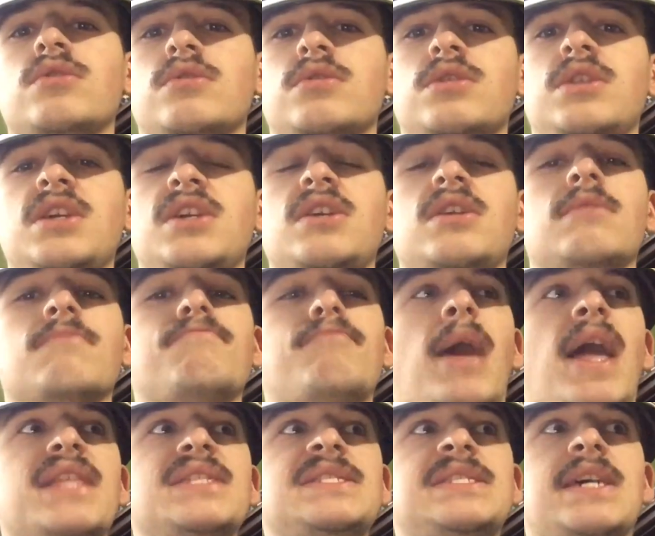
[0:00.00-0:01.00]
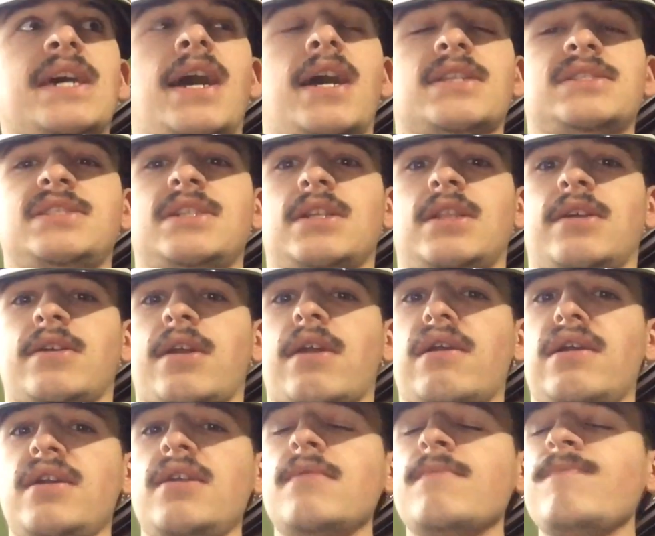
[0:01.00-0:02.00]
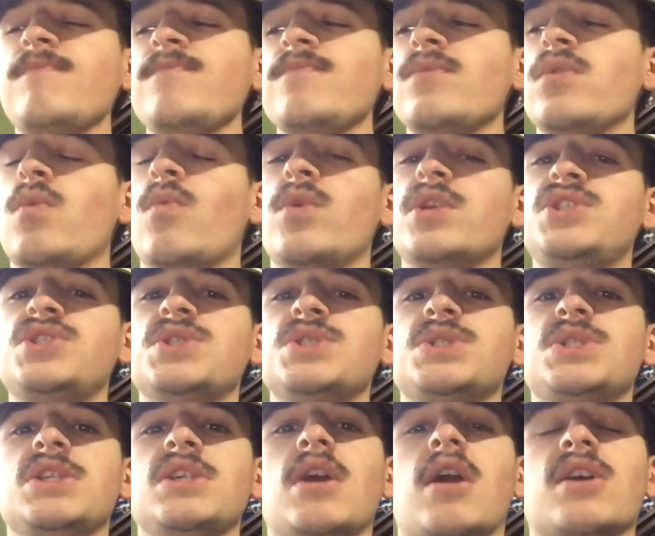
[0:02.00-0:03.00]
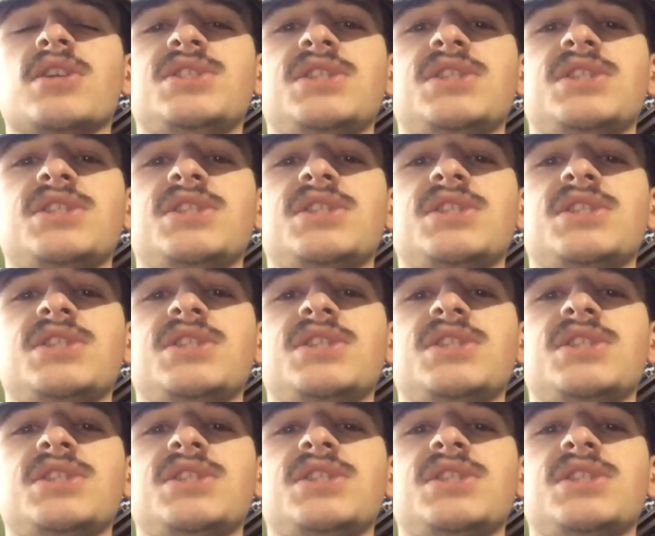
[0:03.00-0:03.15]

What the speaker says: the Panzer Artillery, which is the